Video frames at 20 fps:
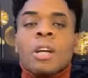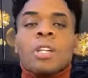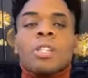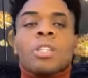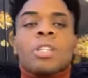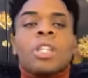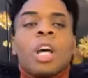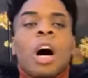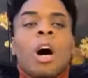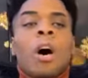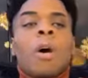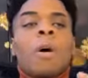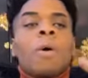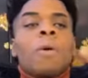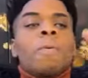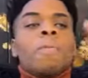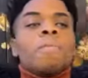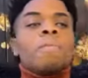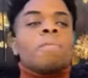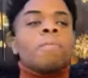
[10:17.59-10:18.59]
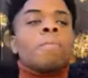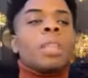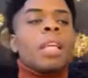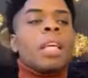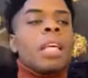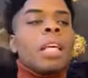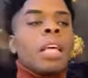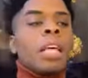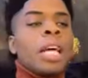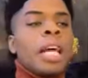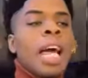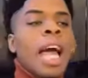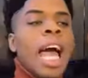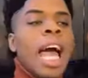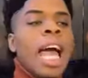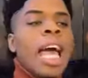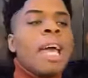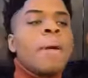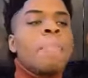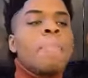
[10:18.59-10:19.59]
So
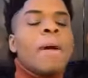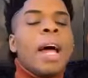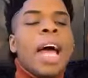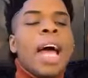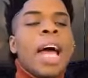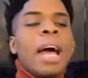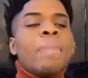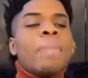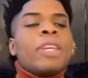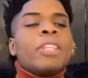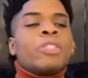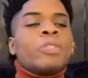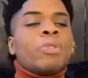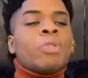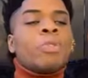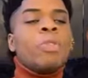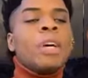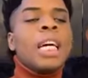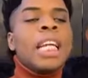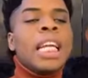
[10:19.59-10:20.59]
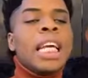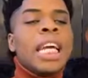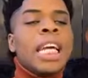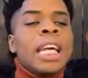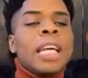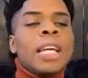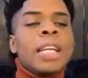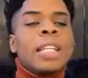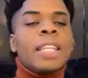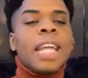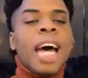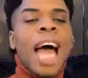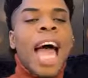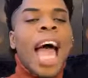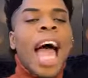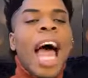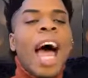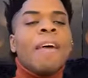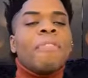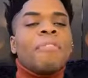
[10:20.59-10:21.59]
Abraham is really
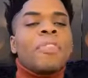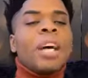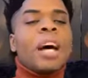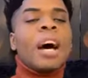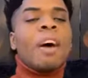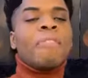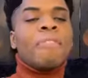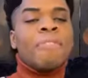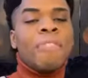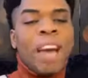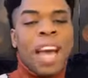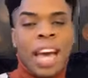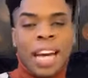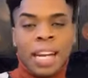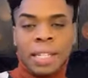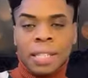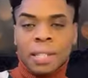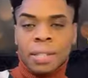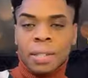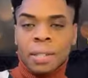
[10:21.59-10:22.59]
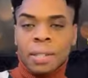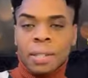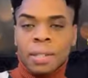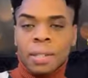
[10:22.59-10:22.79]
the after effect